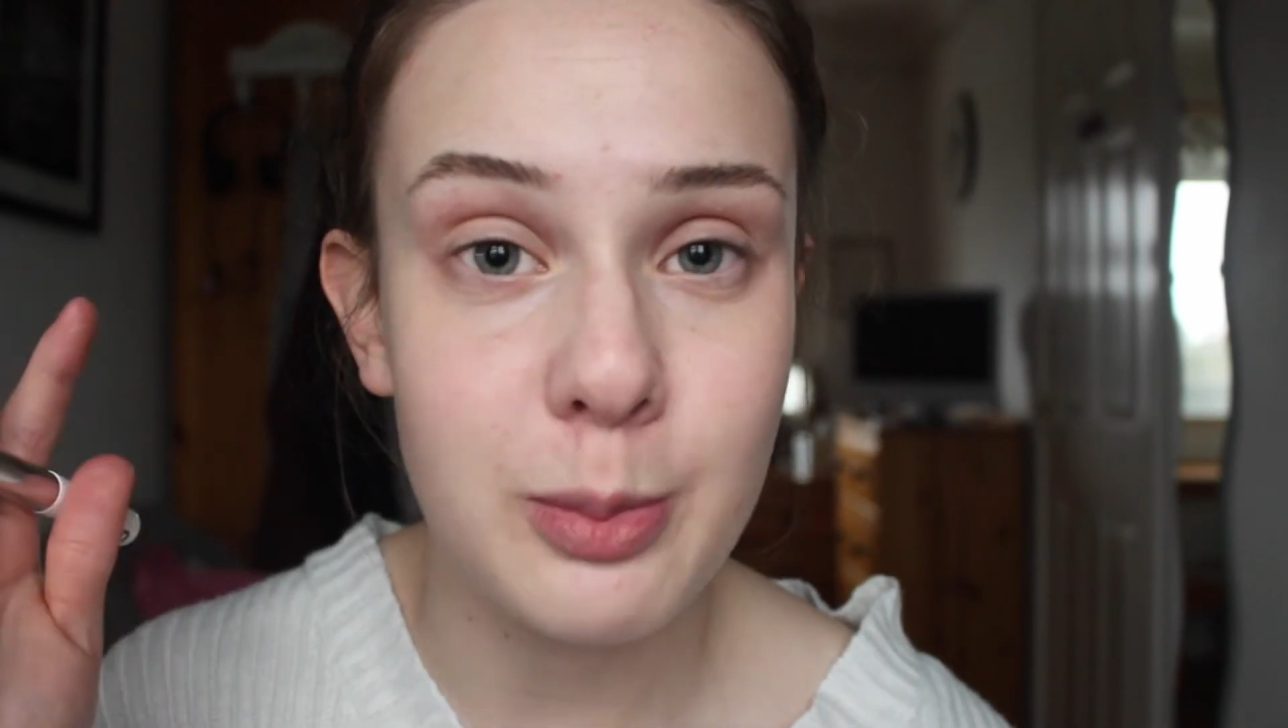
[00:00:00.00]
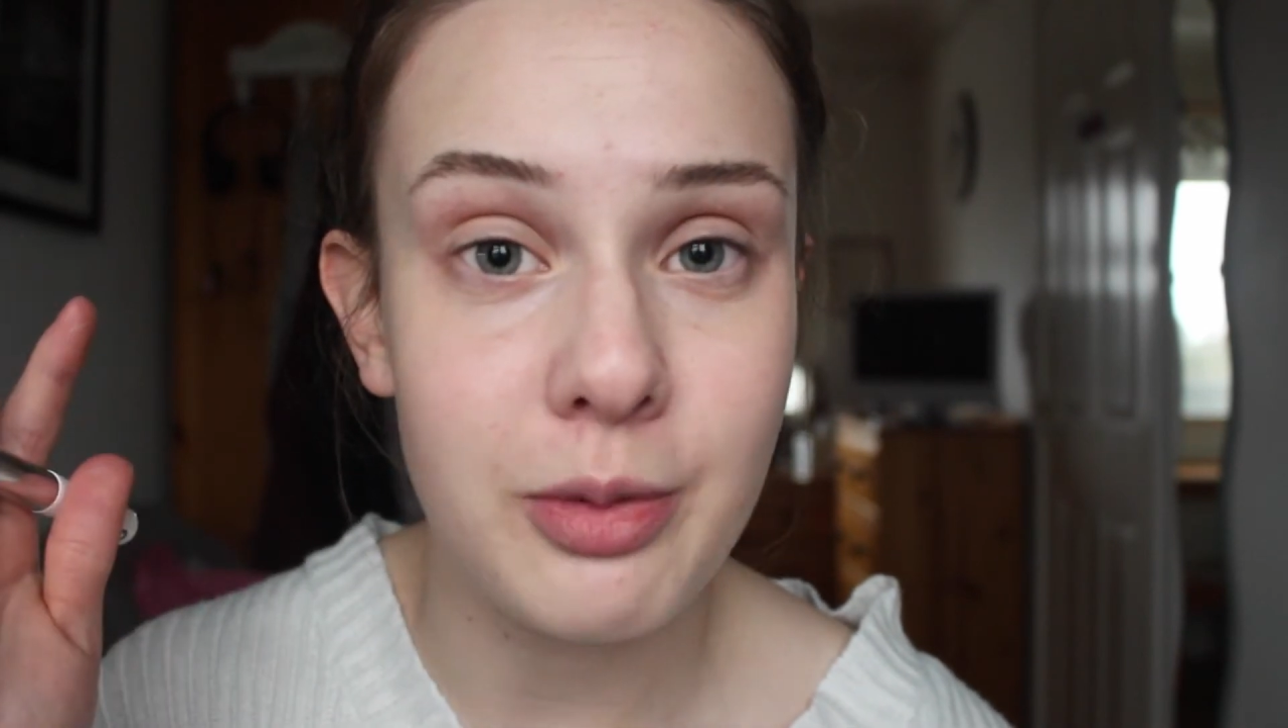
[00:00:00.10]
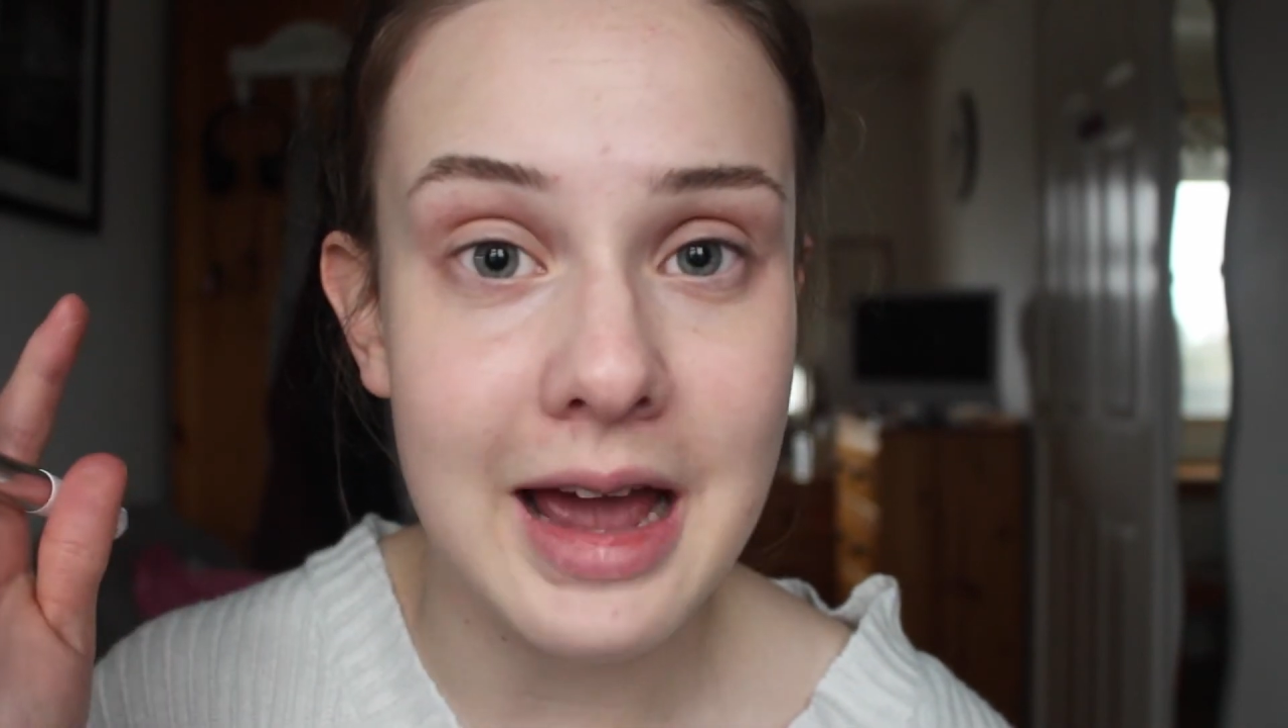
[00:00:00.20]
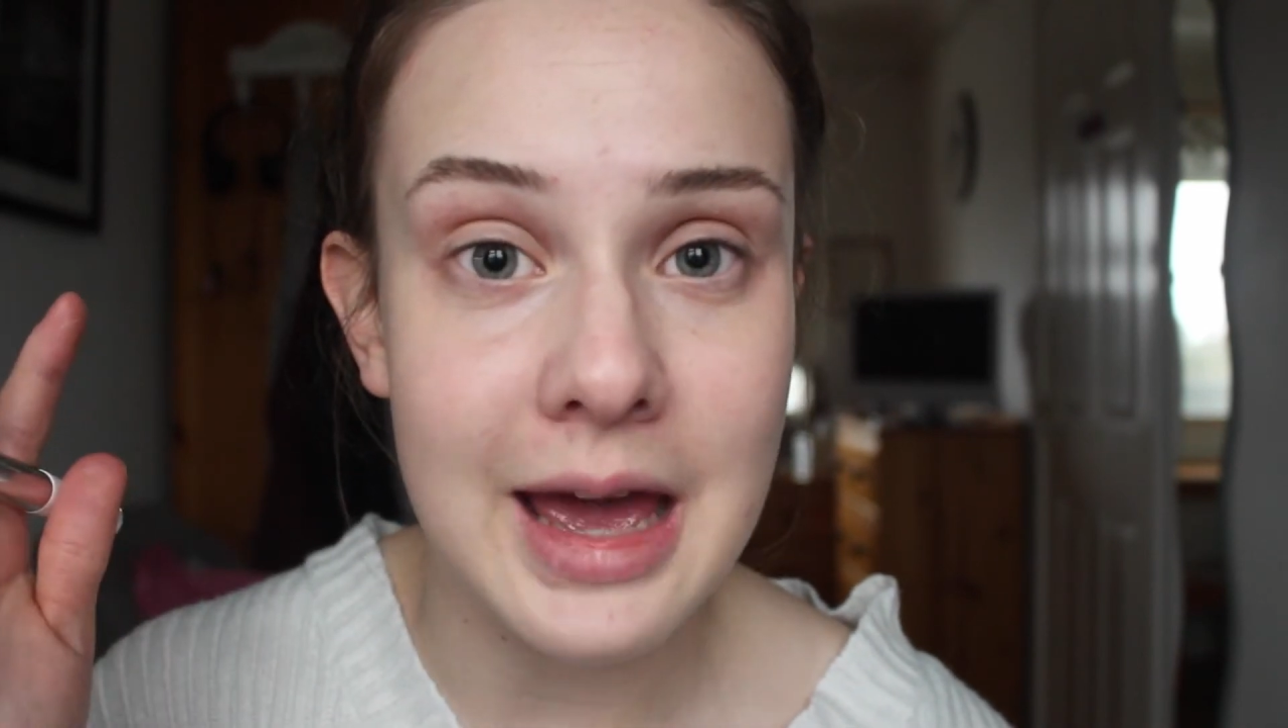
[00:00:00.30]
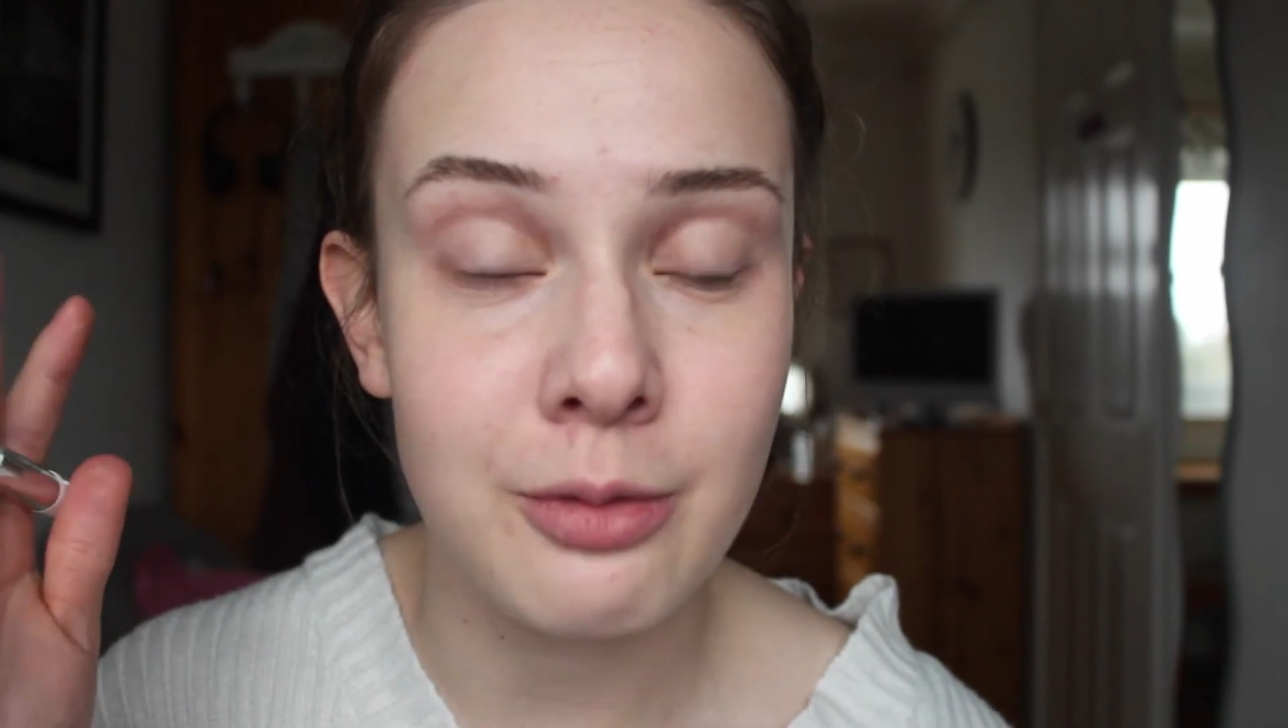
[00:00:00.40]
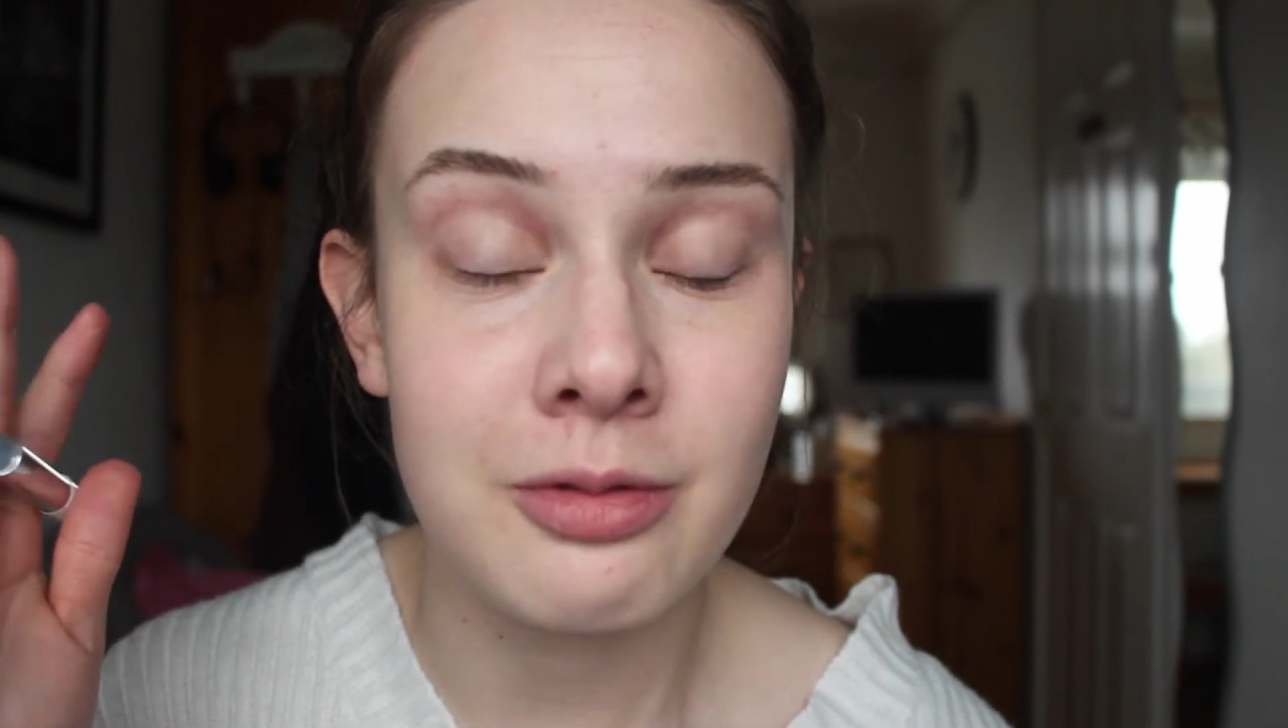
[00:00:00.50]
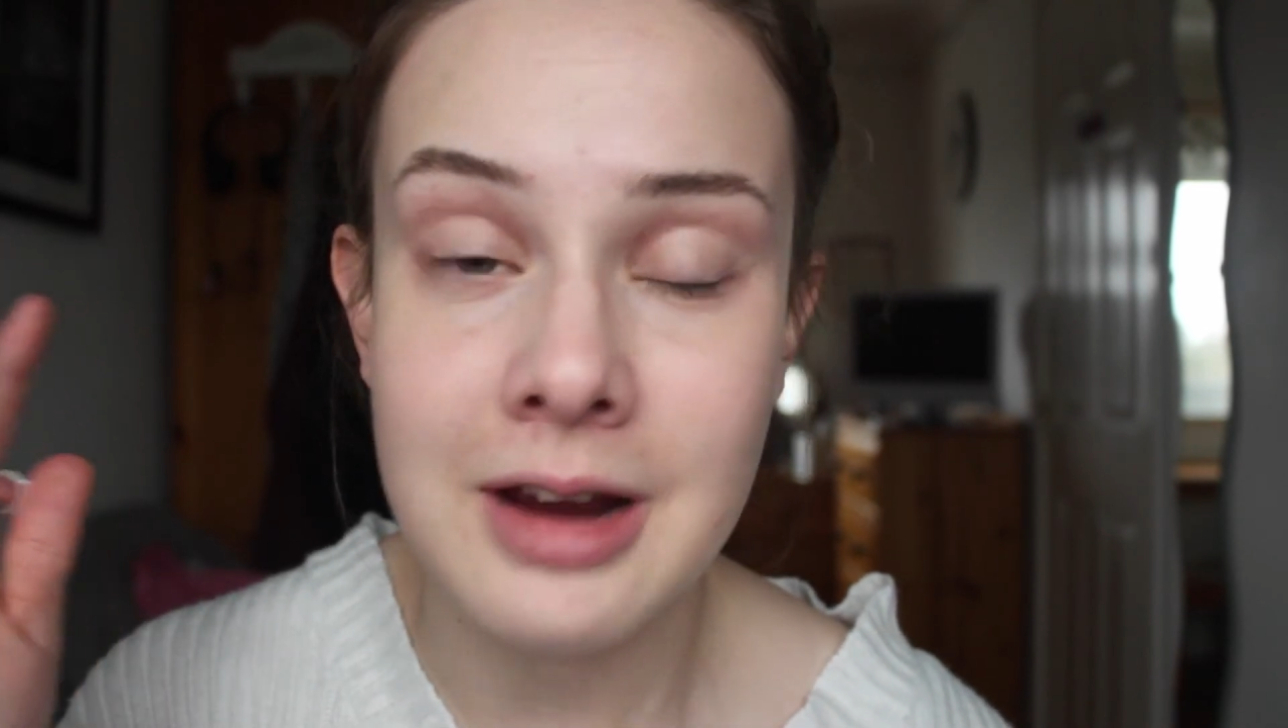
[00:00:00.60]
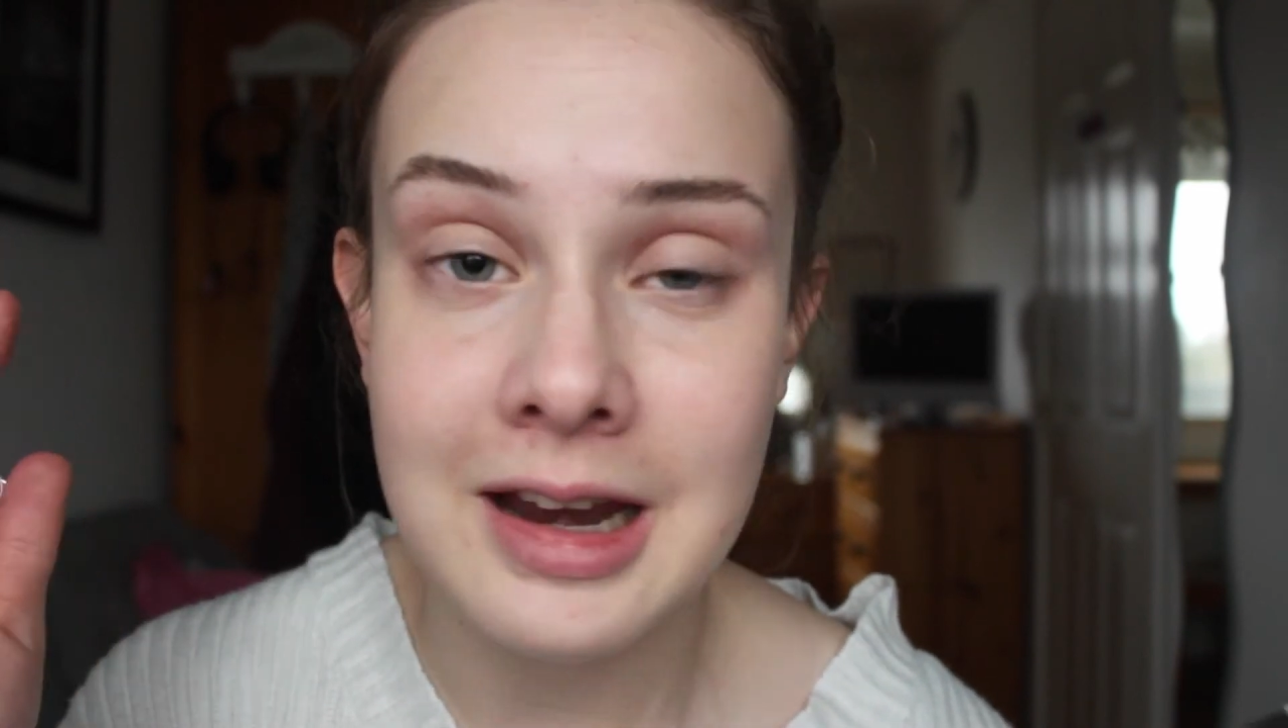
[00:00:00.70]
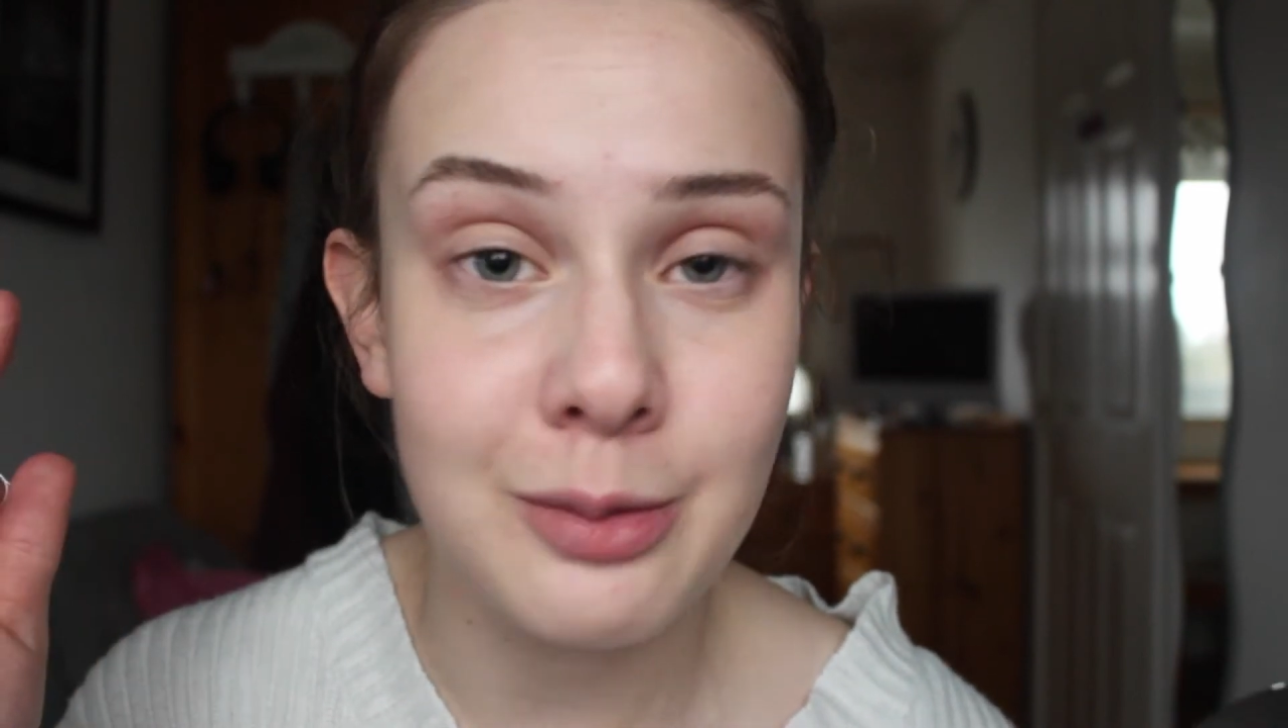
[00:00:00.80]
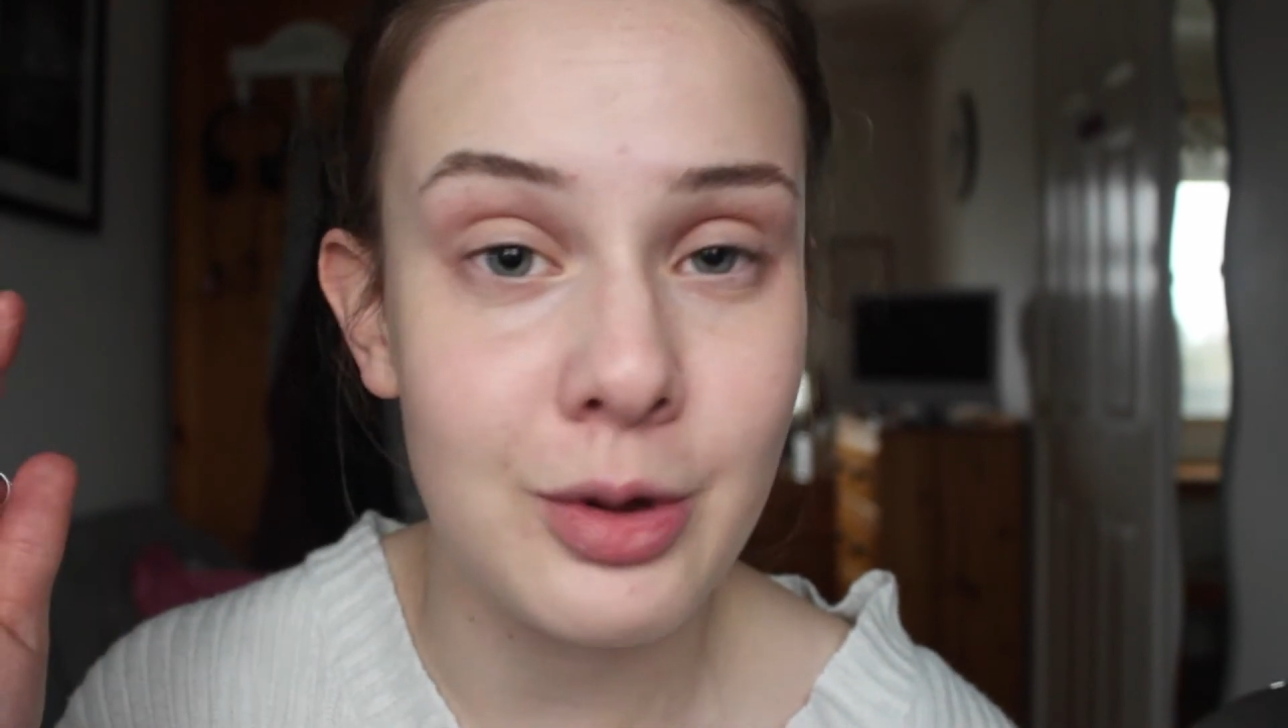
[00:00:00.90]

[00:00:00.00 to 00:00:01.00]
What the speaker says: brow really